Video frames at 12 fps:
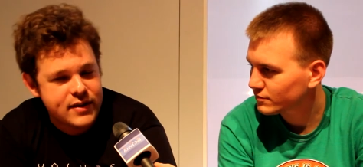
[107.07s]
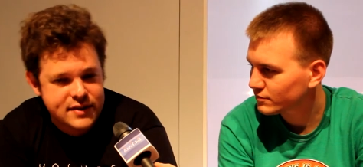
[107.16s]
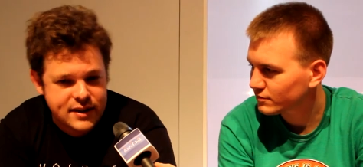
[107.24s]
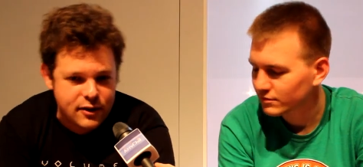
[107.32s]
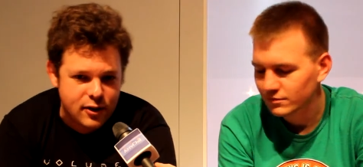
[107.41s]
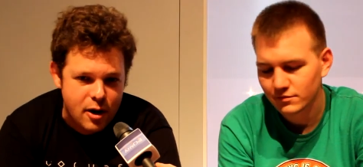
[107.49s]

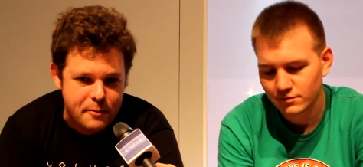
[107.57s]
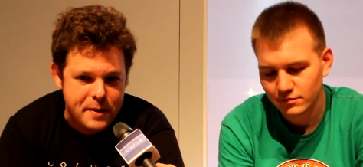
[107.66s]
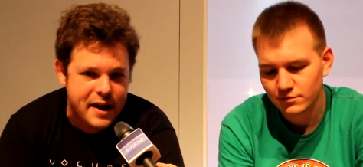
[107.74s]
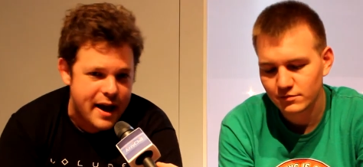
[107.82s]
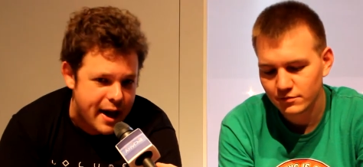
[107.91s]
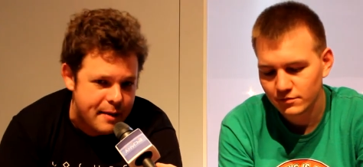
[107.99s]
Speaker 1: this little
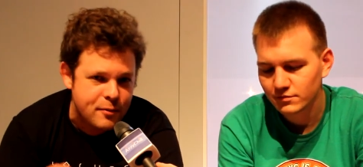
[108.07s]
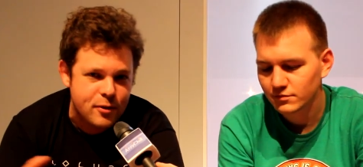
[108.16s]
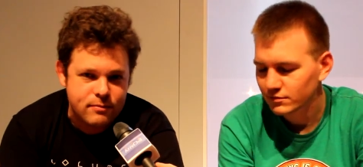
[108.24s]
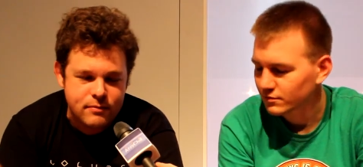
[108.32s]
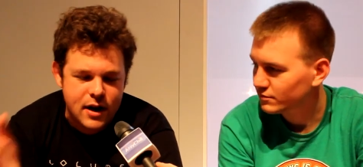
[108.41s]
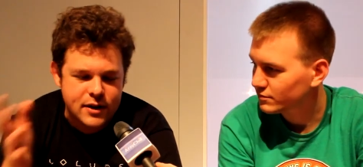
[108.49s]
hobby
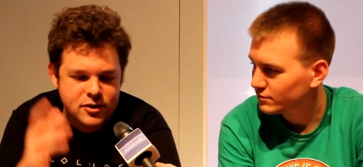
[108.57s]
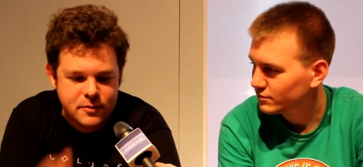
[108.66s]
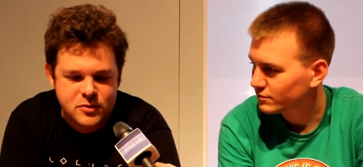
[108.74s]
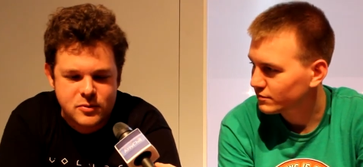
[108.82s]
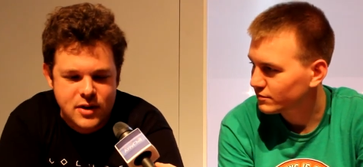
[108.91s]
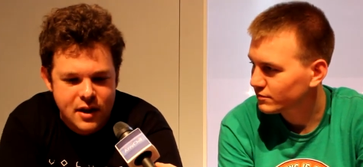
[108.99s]
game uh,
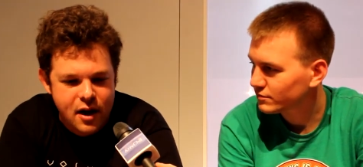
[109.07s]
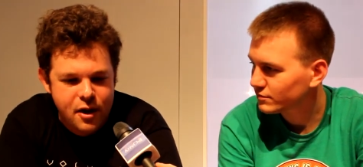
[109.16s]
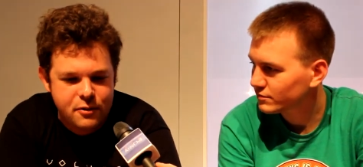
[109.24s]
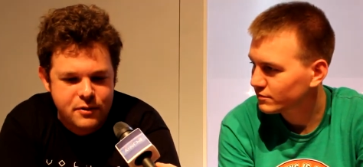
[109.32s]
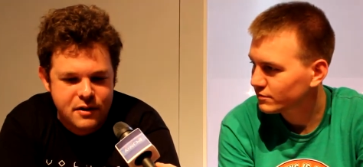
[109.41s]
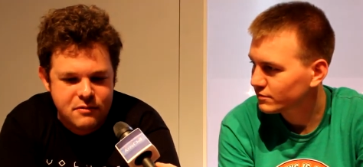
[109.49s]
thomas was
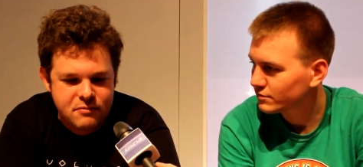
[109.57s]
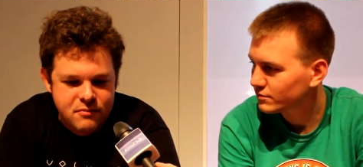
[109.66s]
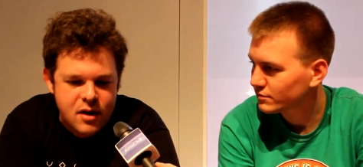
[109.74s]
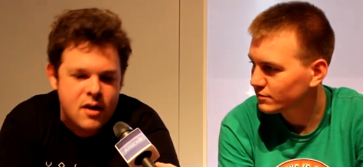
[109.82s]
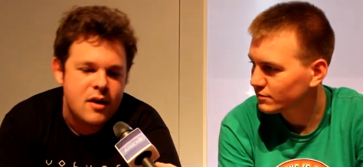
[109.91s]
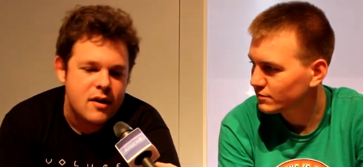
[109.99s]
alone
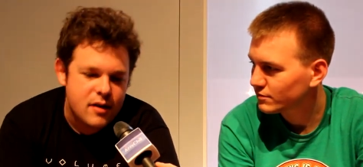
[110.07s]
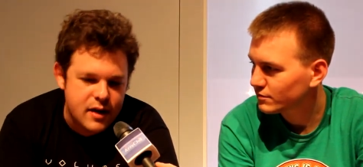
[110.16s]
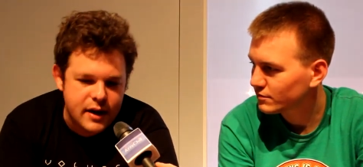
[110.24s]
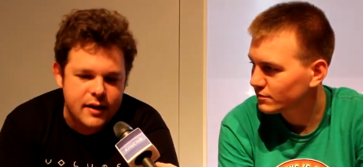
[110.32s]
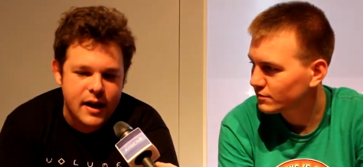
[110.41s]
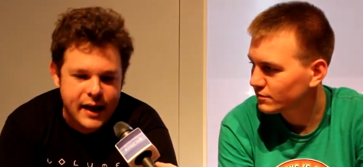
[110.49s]
and
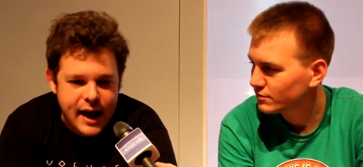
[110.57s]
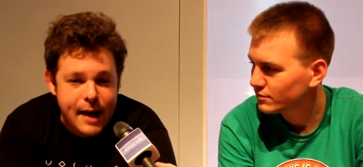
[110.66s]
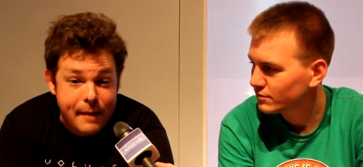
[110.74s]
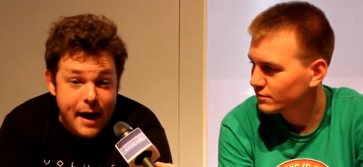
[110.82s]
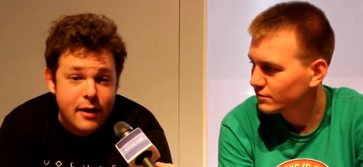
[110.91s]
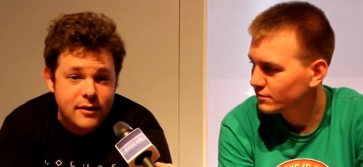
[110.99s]
it kind of
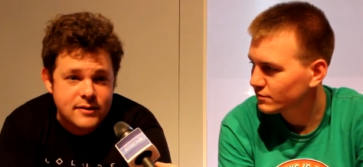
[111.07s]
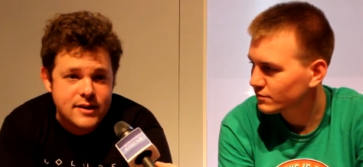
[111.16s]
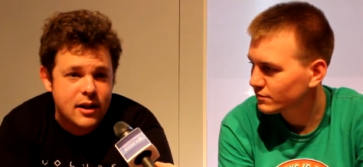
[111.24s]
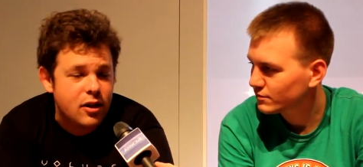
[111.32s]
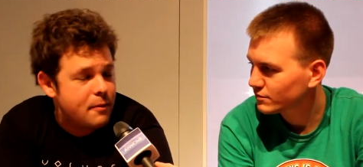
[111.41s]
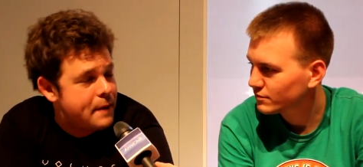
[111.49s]
came out and
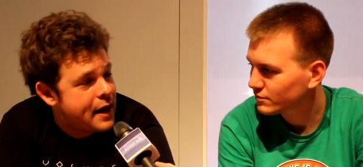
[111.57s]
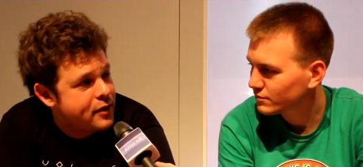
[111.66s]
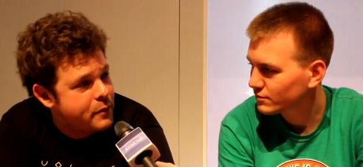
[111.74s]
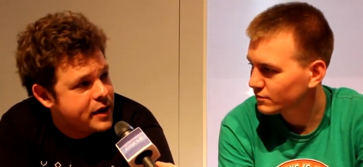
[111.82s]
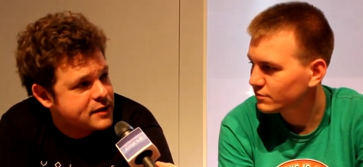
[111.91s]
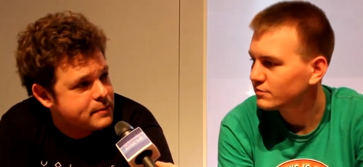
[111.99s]
did a lot better
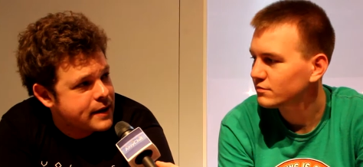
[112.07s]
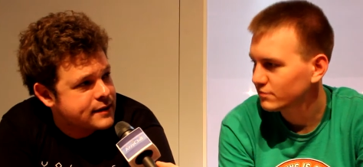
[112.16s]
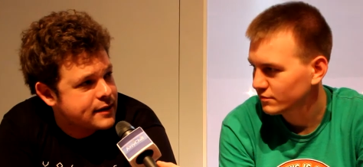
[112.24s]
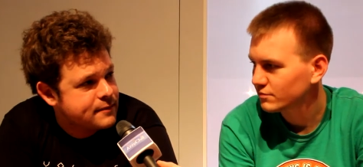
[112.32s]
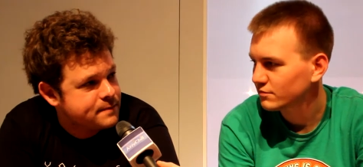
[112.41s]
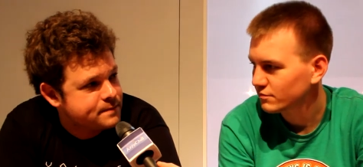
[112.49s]
than we
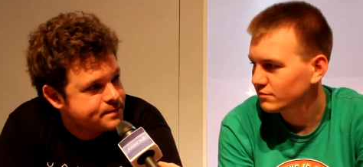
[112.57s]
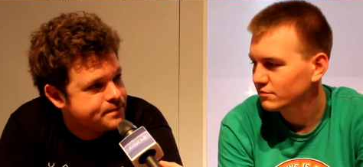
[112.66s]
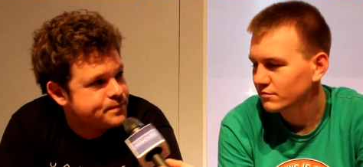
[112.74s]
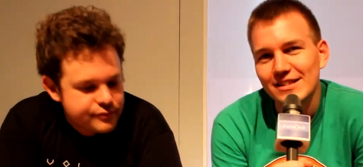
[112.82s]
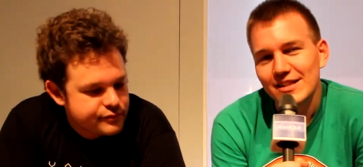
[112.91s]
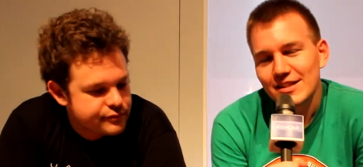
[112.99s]
expected.
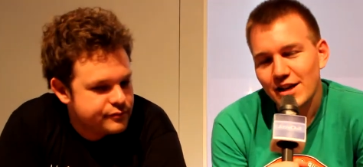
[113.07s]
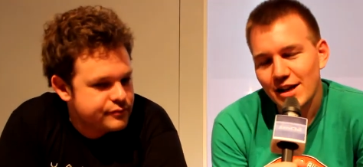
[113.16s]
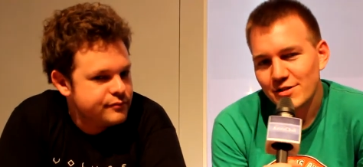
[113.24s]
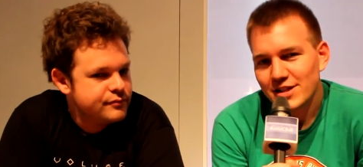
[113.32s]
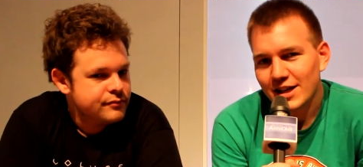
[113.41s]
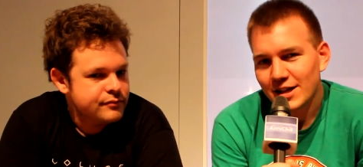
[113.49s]
Speaker 2: So
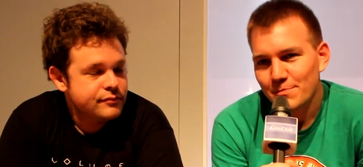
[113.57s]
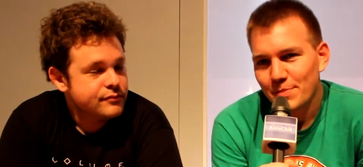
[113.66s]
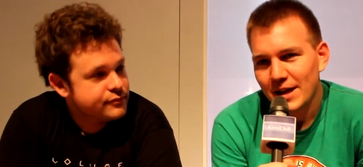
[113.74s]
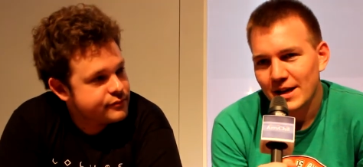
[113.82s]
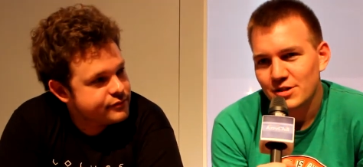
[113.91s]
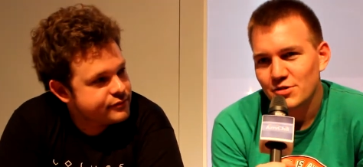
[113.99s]
how does that
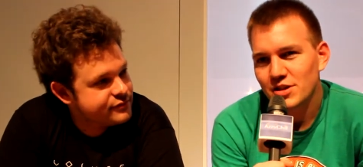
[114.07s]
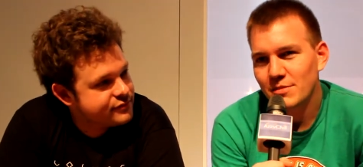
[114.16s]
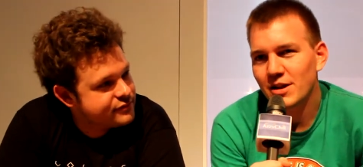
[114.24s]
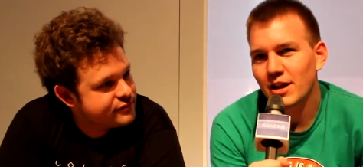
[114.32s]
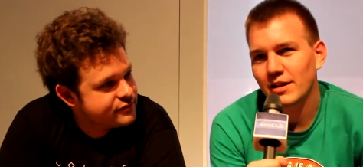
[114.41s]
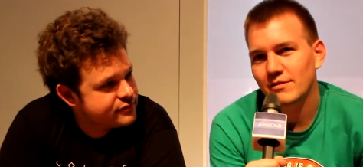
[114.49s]
compare to
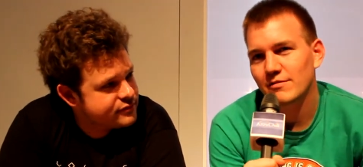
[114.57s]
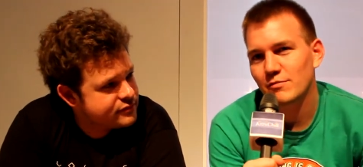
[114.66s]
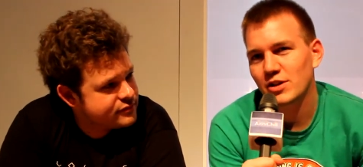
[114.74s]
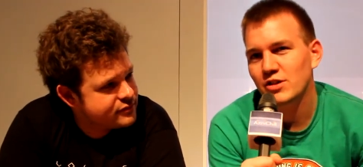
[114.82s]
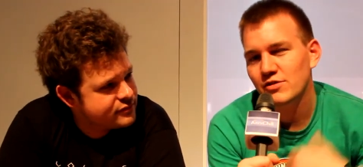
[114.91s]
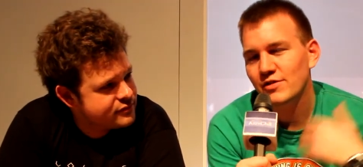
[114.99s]
something like
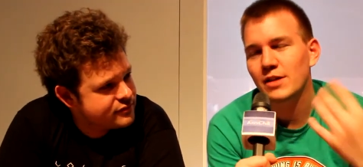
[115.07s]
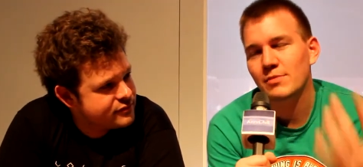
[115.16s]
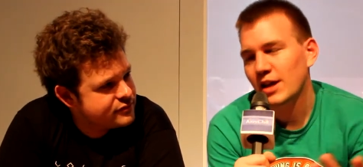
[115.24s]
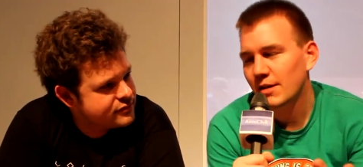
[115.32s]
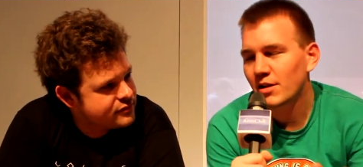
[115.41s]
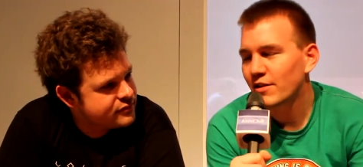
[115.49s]
when you develop
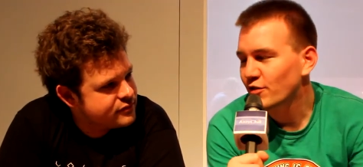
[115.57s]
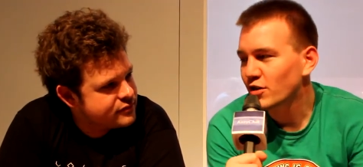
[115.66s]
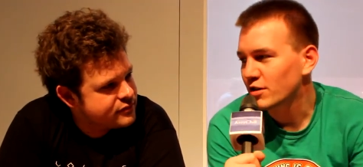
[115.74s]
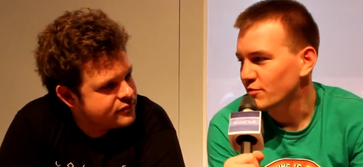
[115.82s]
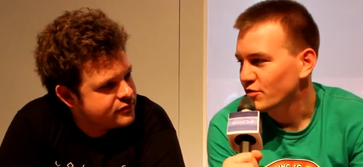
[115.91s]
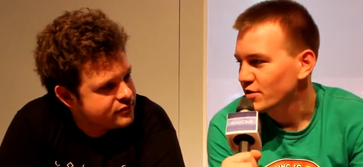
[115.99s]
a game like
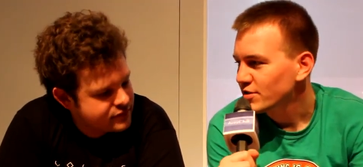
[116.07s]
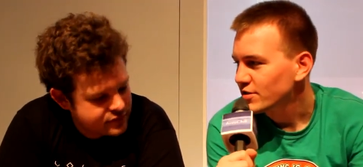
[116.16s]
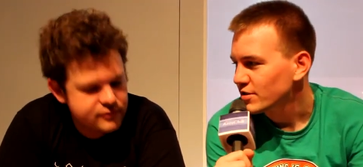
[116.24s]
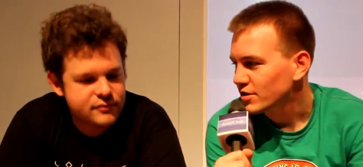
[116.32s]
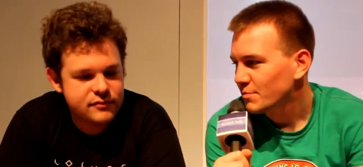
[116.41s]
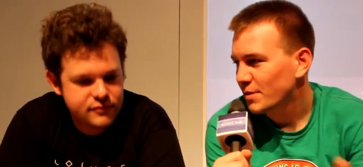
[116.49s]
Volume, for
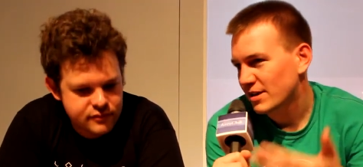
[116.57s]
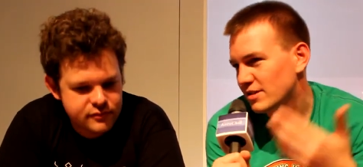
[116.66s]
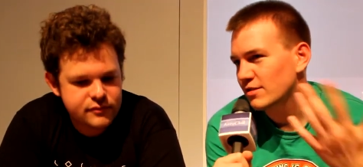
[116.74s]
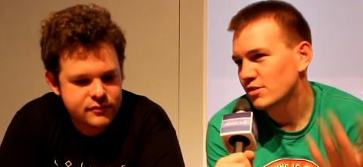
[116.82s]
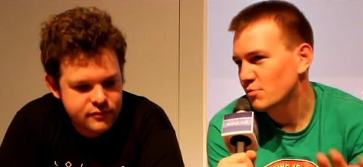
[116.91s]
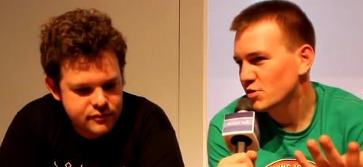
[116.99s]
instance, compared
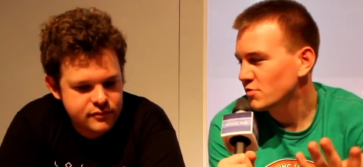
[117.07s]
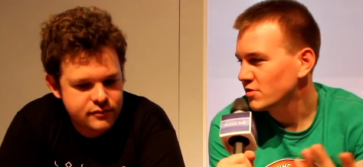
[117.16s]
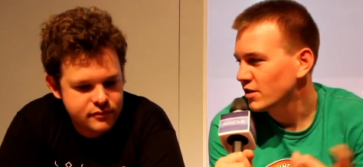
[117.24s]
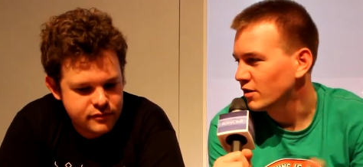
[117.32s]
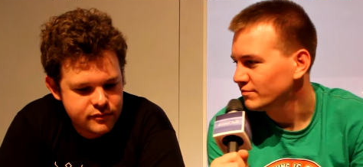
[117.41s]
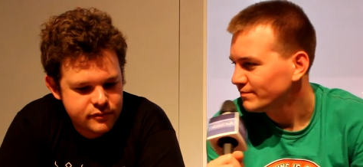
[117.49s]
to Thomas
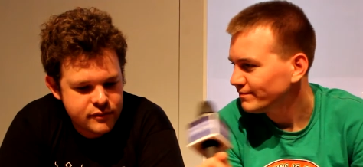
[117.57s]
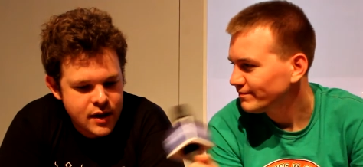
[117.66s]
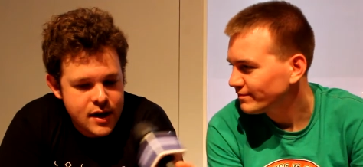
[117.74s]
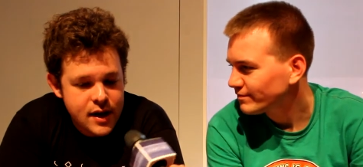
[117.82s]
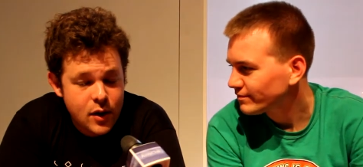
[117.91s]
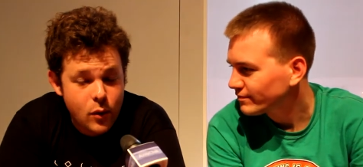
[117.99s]
Was Alone?
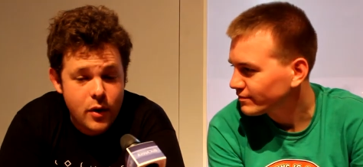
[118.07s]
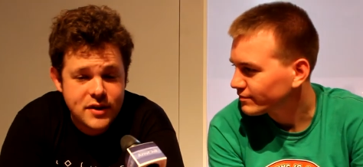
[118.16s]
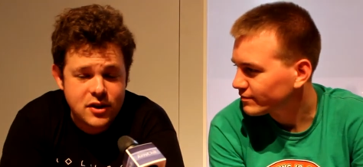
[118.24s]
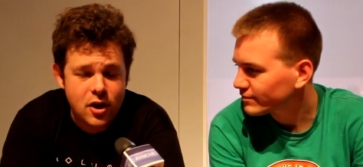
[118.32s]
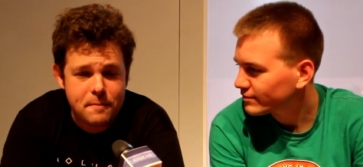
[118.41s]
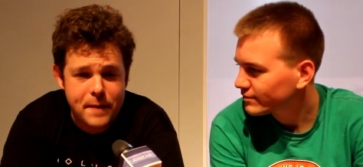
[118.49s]
Speaker 1: Well,
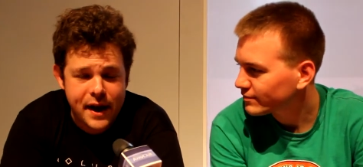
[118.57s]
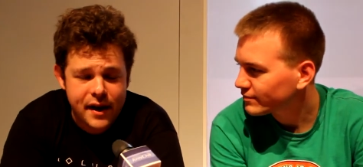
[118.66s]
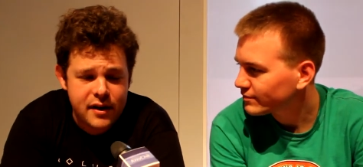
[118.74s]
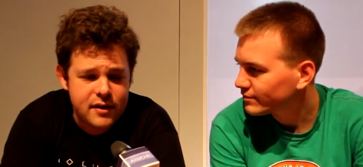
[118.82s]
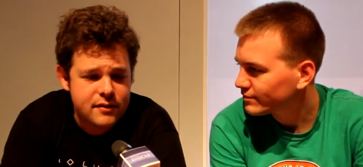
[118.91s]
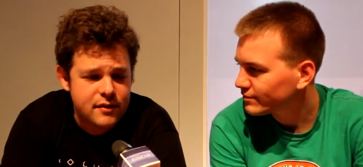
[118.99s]
it's a lot bigger.